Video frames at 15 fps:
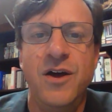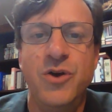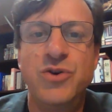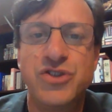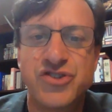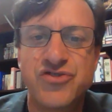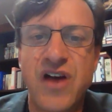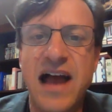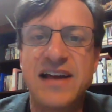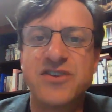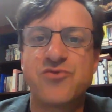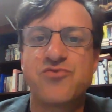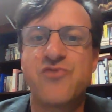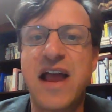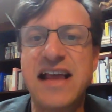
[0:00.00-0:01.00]
who is trying
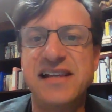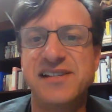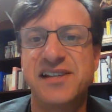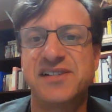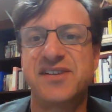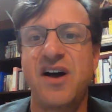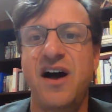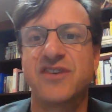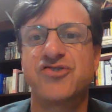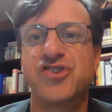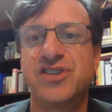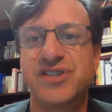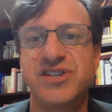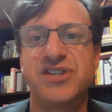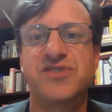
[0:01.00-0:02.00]
to raise his
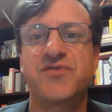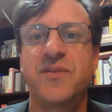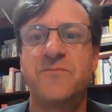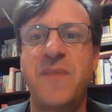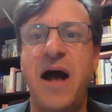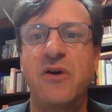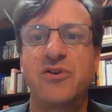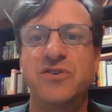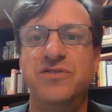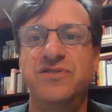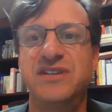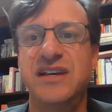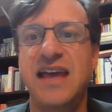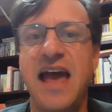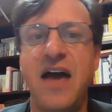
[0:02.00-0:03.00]
consciousness from
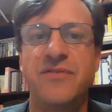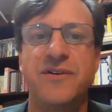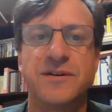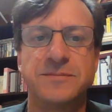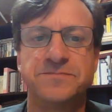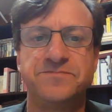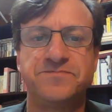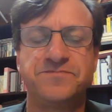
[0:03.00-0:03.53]
Malkut to Kether.